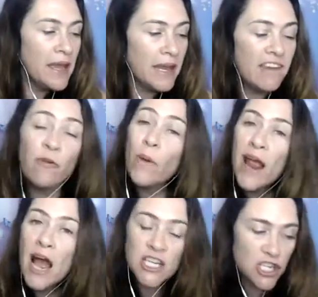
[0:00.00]
if we
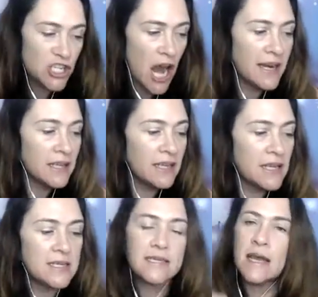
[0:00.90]
are
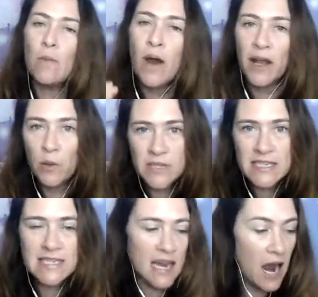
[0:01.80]
channeling someone
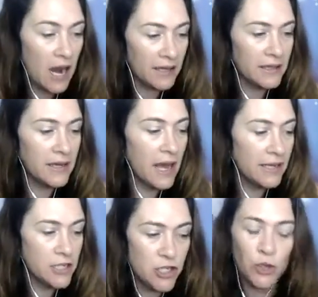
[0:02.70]
else's guardian
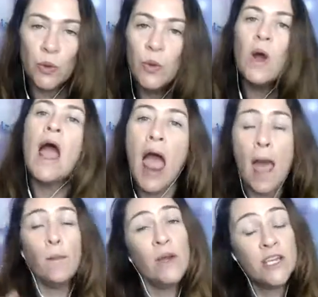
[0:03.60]
angel
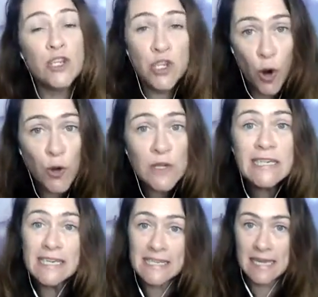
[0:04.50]
and we don't
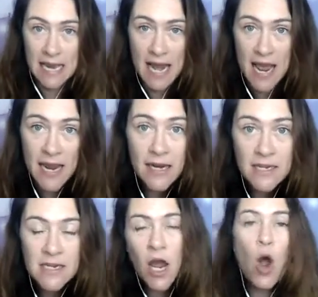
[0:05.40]
disconnect,